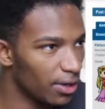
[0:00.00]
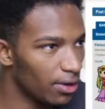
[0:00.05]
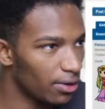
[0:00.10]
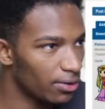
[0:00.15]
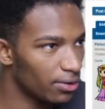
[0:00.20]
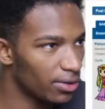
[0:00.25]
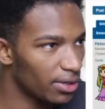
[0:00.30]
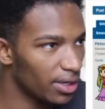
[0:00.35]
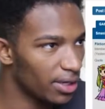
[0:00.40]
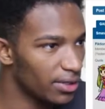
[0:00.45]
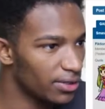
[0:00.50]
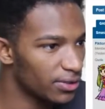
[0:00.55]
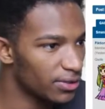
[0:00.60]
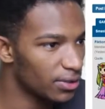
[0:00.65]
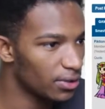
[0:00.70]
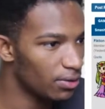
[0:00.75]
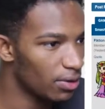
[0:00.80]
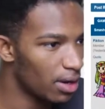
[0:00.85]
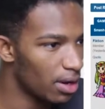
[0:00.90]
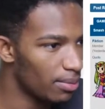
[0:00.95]
the article again
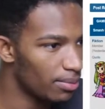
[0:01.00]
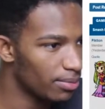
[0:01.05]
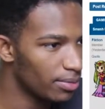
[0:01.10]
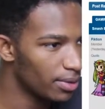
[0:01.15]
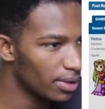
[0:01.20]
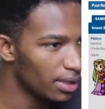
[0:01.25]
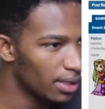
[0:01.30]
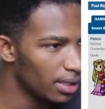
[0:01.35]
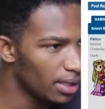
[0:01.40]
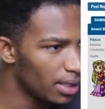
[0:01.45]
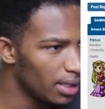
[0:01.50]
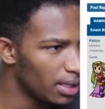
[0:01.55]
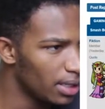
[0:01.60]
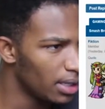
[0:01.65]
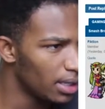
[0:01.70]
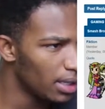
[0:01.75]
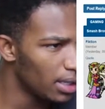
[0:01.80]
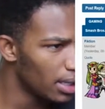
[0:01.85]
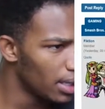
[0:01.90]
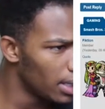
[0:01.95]
so um
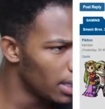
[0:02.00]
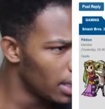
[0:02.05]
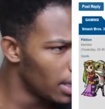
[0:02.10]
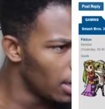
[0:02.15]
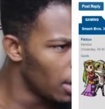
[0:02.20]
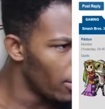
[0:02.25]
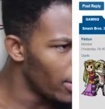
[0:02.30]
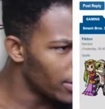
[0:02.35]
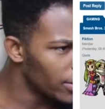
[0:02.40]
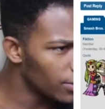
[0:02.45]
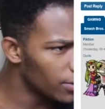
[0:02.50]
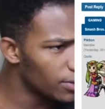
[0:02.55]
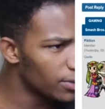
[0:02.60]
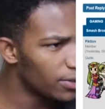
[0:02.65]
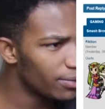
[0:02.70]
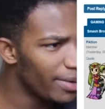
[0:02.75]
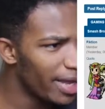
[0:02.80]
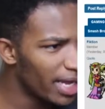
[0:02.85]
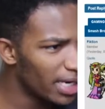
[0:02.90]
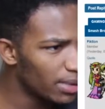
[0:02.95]
Alright, so
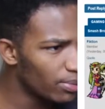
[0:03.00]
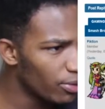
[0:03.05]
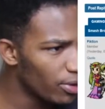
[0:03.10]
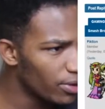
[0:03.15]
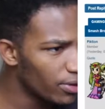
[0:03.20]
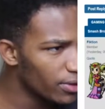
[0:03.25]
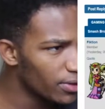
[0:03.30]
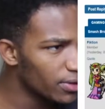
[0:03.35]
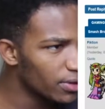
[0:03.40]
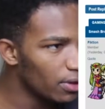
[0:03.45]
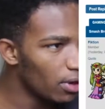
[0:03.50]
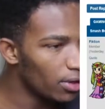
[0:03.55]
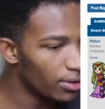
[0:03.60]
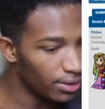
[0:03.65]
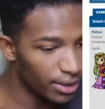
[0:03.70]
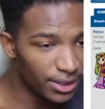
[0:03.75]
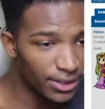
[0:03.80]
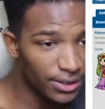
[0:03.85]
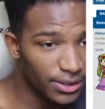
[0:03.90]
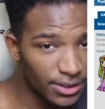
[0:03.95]
Smash Brothers
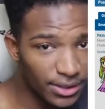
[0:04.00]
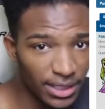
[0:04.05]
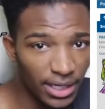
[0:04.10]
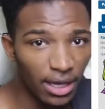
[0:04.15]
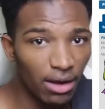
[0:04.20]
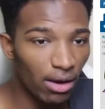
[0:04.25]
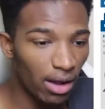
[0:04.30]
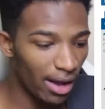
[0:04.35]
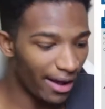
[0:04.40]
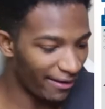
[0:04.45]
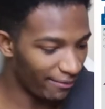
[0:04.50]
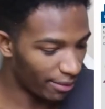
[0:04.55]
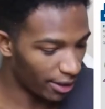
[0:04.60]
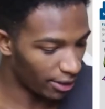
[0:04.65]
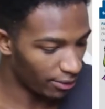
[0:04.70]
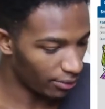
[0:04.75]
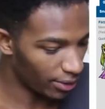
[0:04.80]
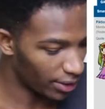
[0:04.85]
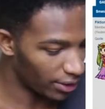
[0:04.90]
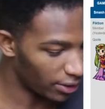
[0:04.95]
on this is NeoGAF, by
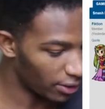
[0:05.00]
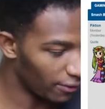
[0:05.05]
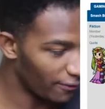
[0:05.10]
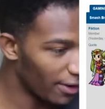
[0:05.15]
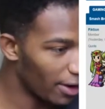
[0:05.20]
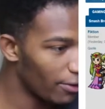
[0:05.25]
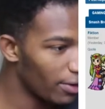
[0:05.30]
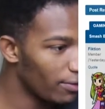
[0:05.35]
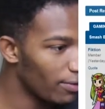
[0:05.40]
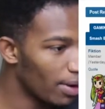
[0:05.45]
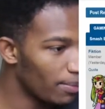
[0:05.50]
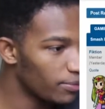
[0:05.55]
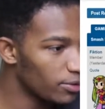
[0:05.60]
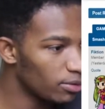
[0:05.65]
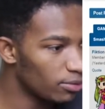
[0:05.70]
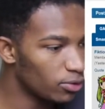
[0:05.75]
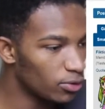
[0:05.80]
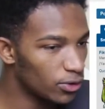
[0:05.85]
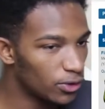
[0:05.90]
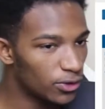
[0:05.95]
the way. You know, very
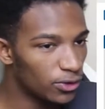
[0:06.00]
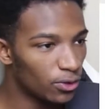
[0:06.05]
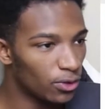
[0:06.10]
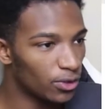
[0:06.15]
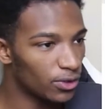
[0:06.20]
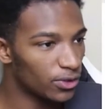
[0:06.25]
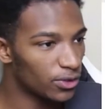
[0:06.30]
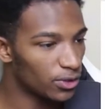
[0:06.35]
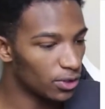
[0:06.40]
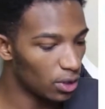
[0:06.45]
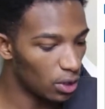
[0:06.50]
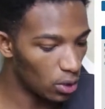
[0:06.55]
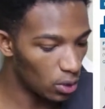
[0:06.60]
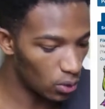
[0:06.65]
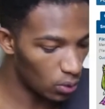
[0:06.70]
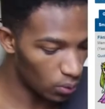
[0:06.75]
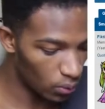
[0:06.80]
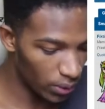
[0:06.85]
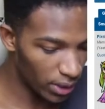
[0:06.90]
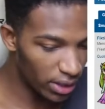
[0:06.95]
reputable source, so
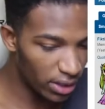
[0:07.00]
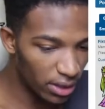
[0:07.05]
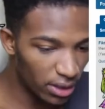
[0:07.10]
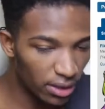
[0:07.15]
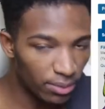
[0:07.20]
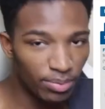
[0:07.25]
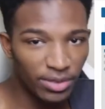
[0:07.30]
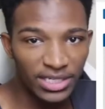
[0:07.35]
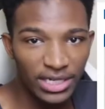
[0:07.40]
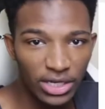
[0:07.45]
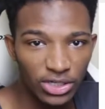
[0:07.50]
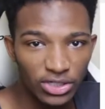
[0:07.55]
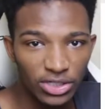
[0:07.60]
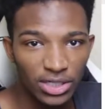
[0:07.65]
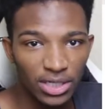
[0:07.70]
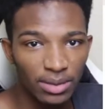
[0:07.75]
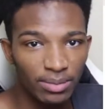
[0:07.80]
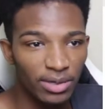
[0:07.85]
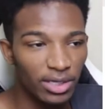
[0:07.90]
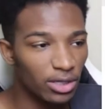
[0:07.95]
we could
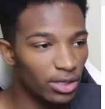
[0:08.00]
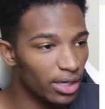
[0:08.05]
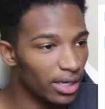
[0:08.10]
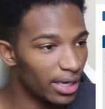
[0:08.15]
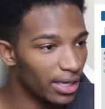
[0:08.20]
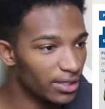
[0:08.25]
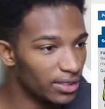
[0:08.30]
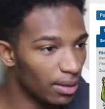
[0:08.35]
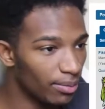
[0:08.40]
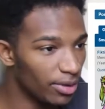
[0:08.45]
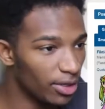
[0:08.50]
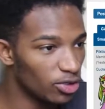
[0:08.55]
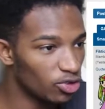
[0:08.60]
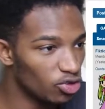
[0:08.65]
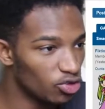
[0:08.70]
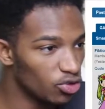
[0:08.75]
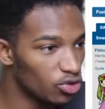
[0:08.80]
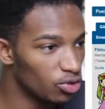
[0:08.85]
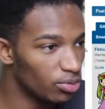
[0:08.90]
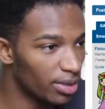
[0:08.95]
potentially be looking at something
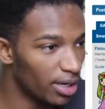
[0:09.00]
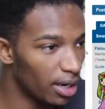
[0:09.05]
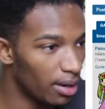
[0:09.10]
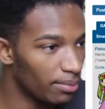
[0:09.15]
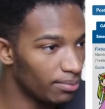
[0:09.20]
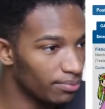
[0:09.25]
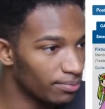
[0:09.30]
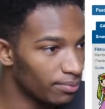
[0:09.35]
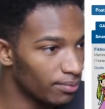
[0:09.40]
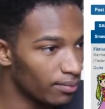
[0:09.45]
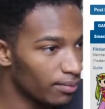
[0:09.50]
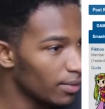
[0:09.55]
true, but um,